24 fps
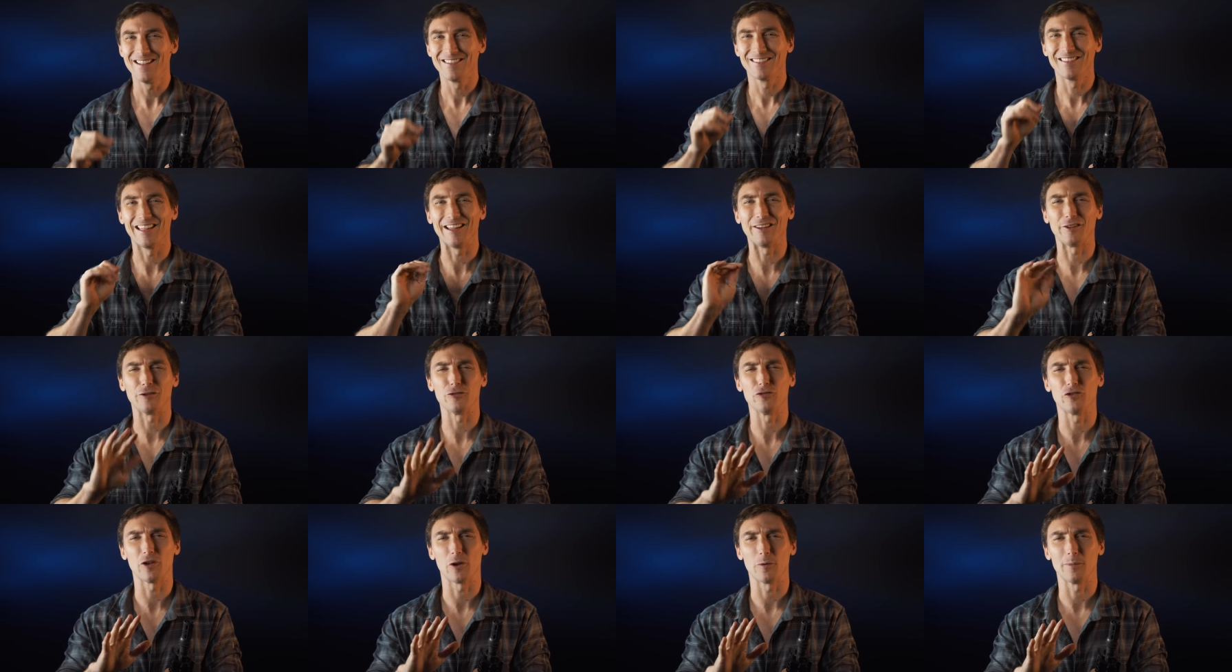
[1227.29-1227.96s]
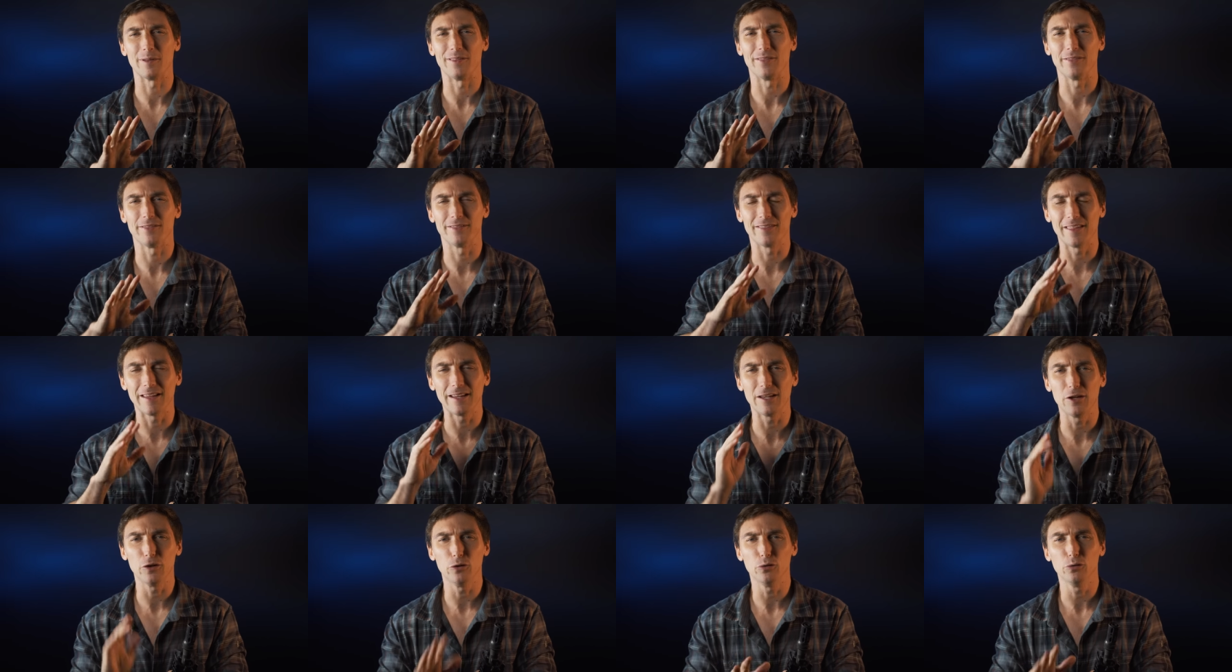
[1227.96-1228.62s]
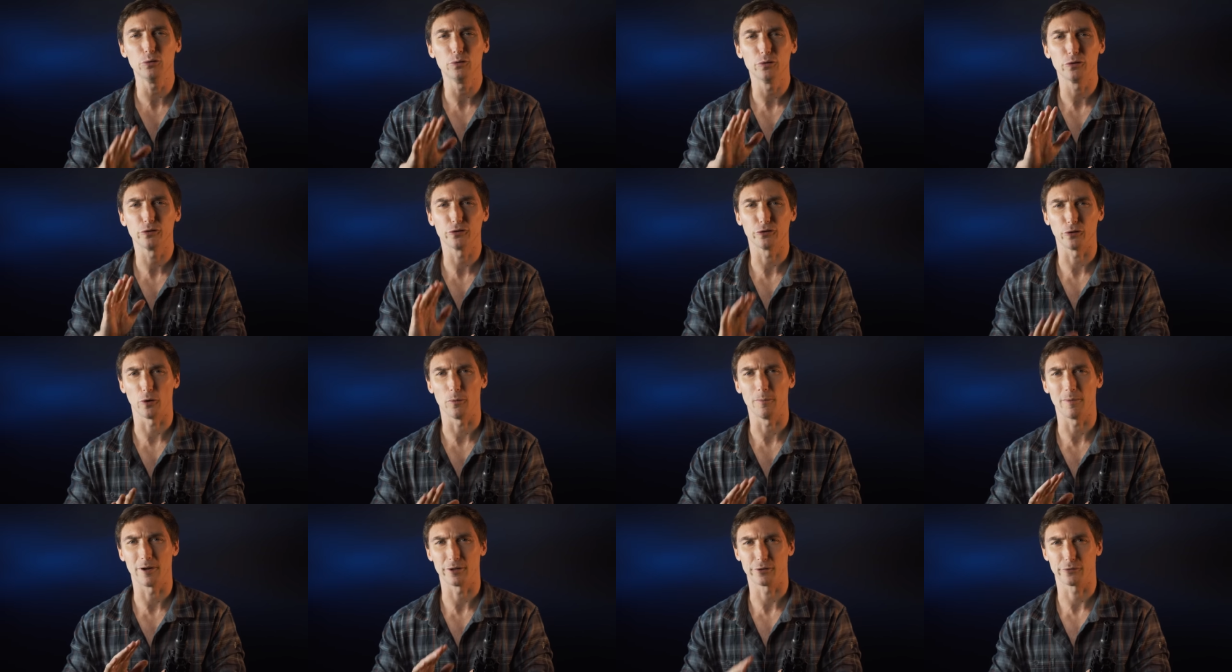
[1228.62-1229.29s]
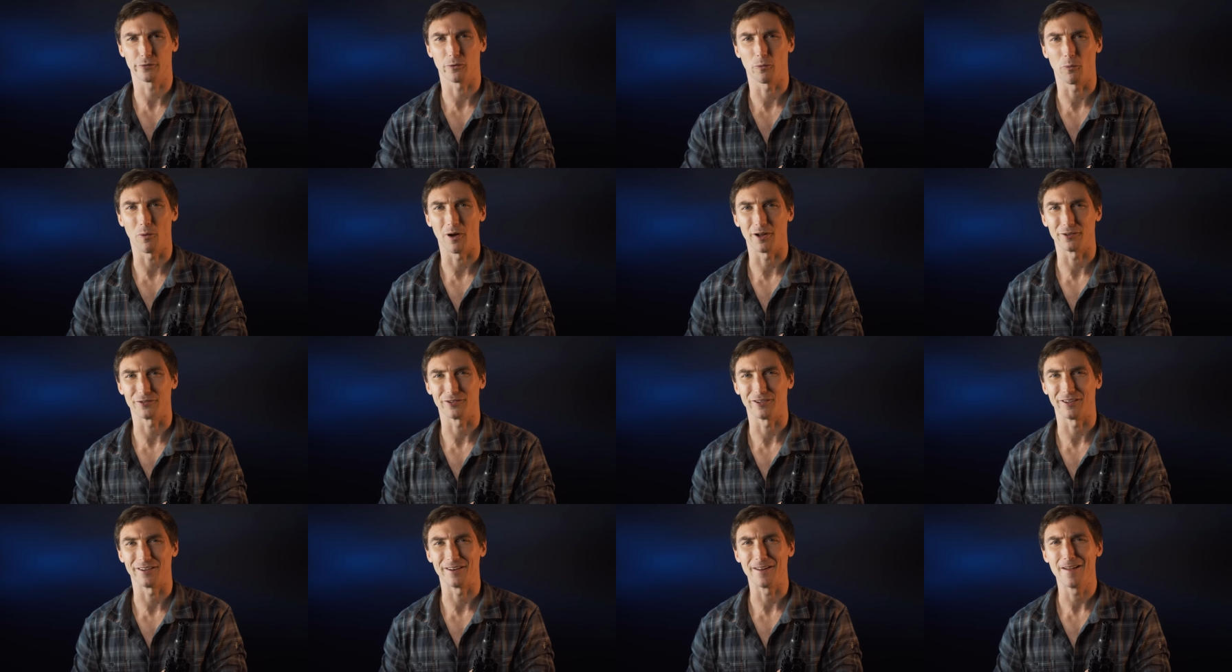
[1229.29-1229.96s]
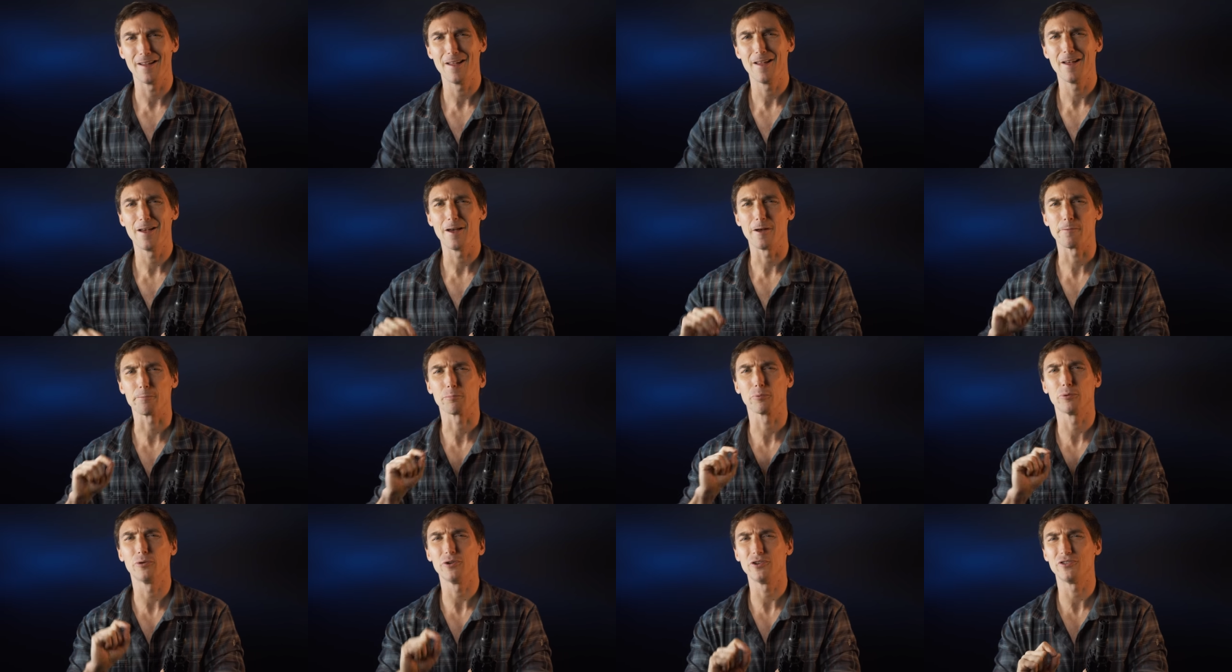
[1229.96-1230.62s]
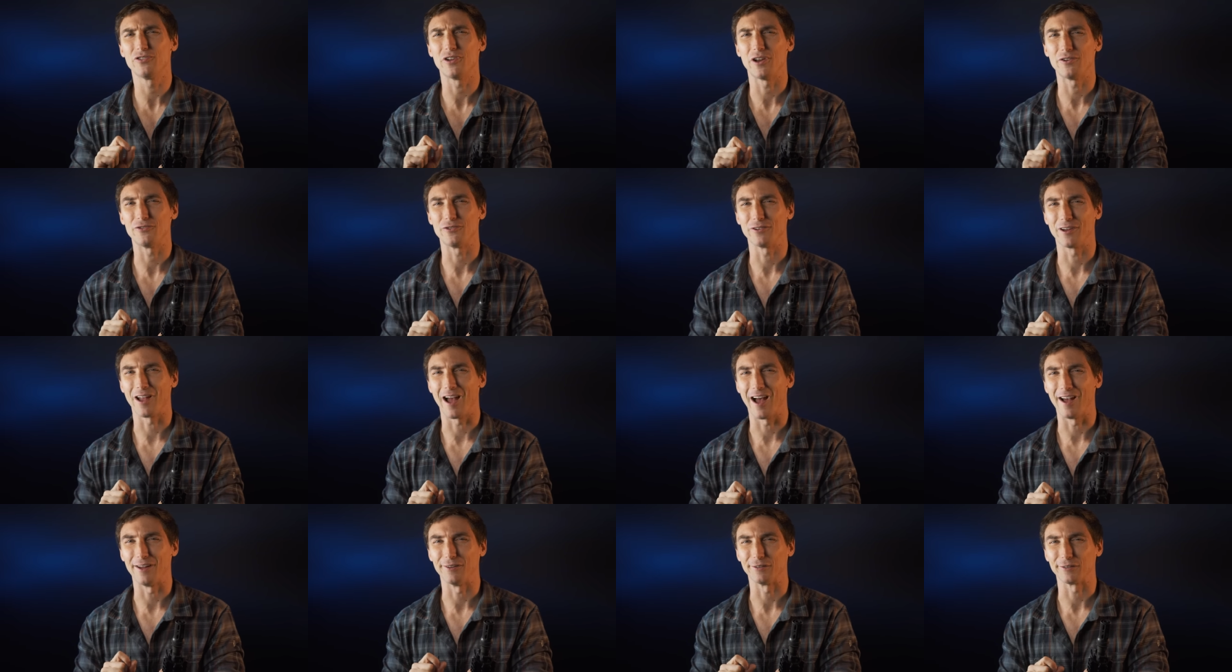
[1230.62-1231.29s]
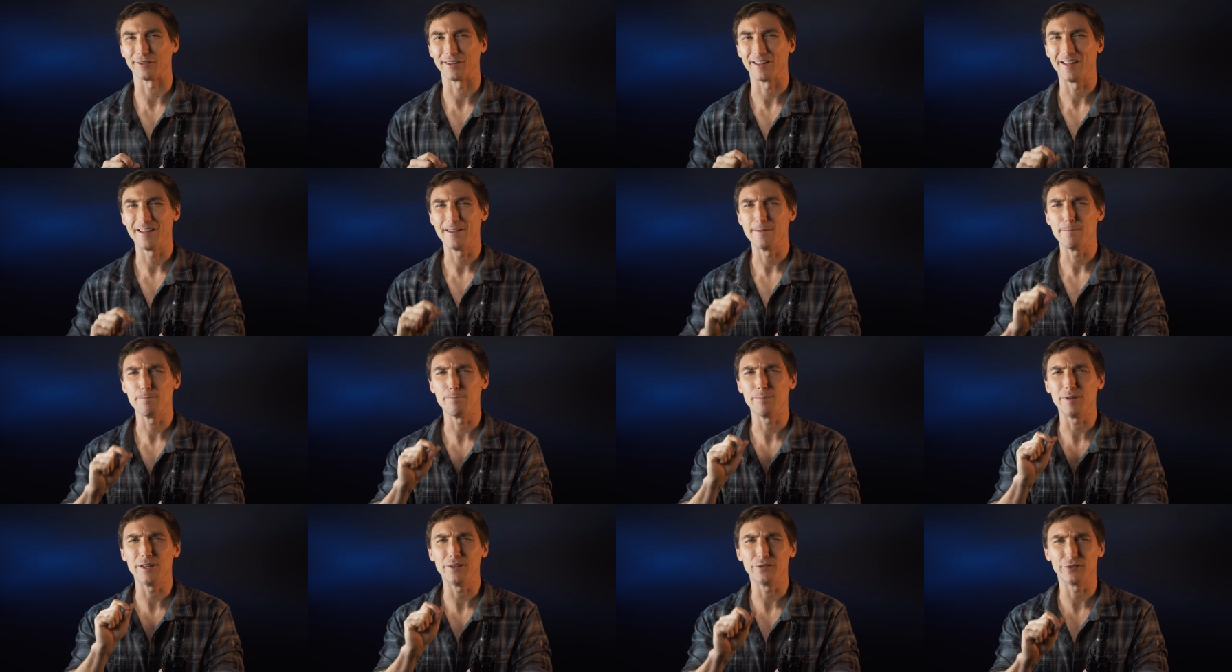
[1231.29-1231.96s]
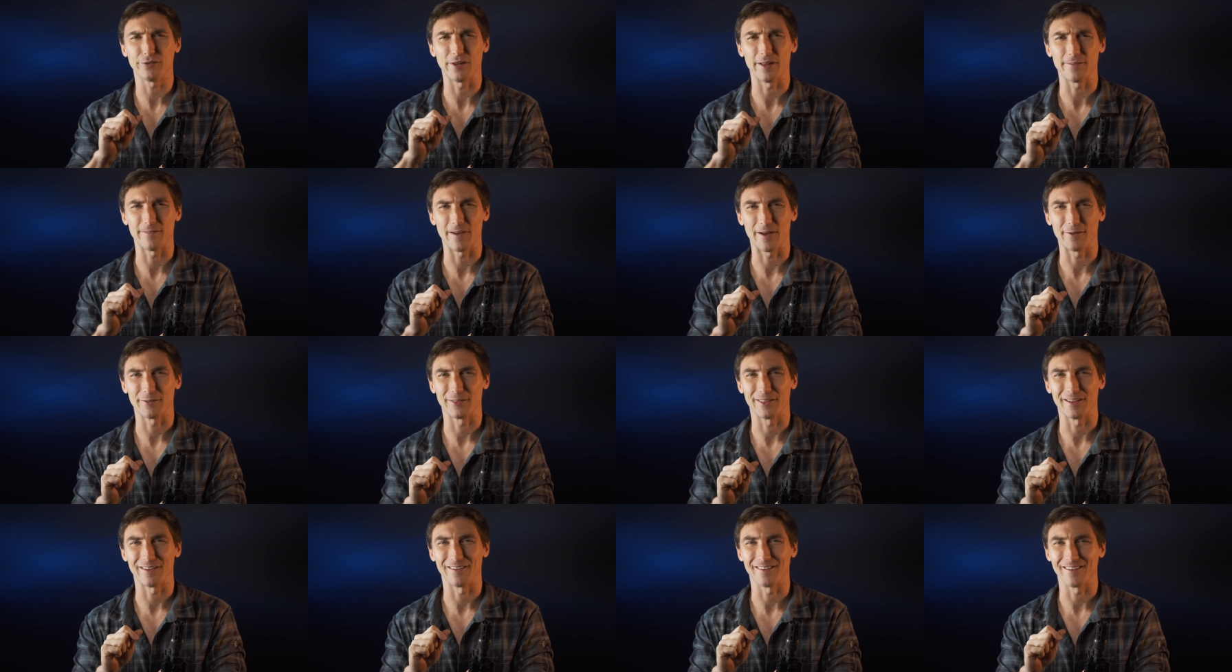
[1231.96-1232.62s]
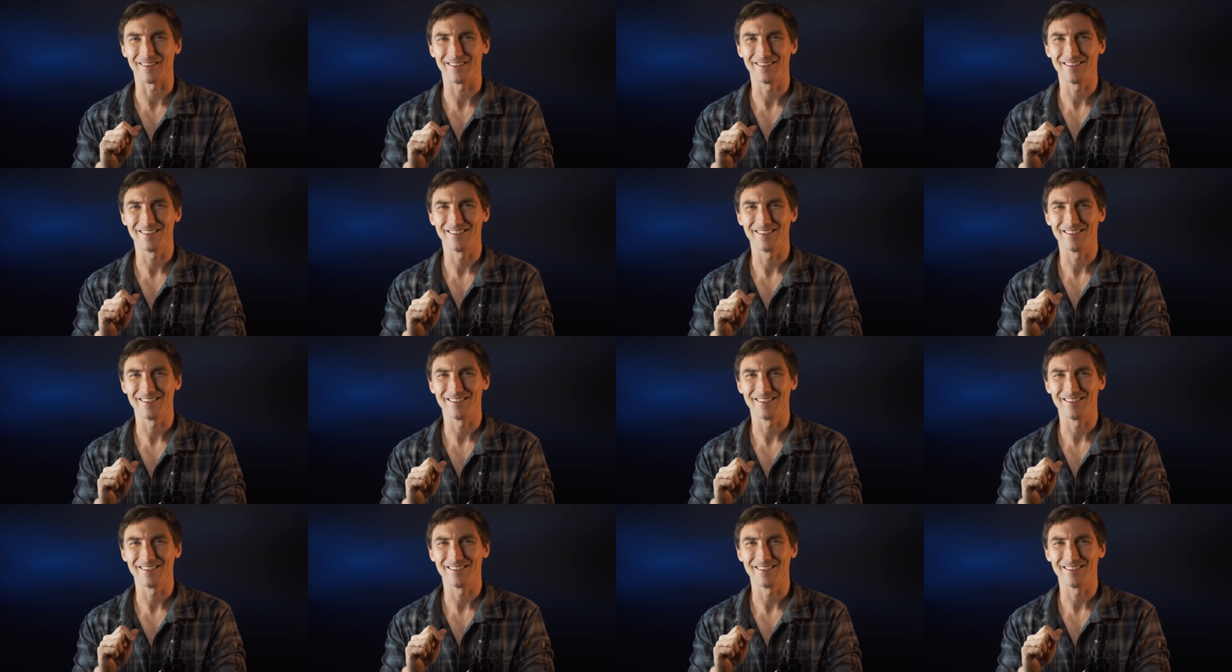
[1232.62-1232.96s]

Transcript: Ladies and gentlemen, thank you so much for watching. Appreciate you guys. Be safe out there.